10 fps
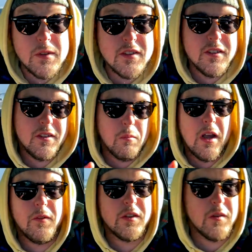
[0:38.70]

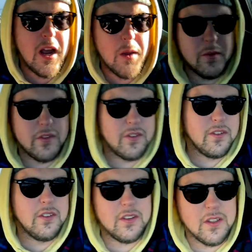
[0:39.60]
breakfast wraps,
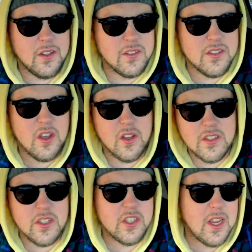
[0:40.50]
the
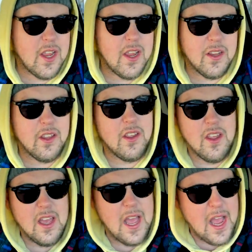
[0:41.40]
sausage egg,
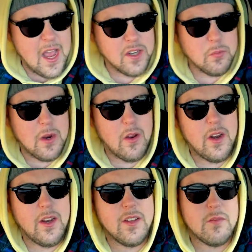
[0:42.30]
a hash brown in
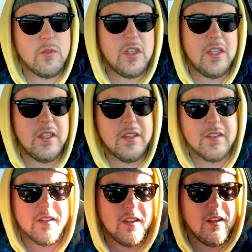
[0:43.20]
it, some
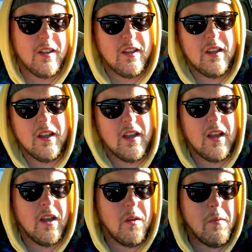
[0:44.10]
cheese,
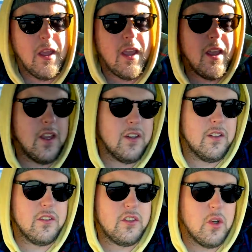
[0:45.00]
and
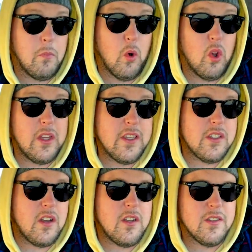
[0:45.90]
chipotle
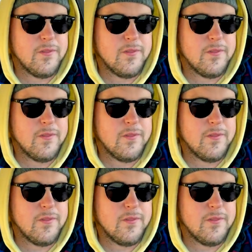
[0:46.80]
sauce.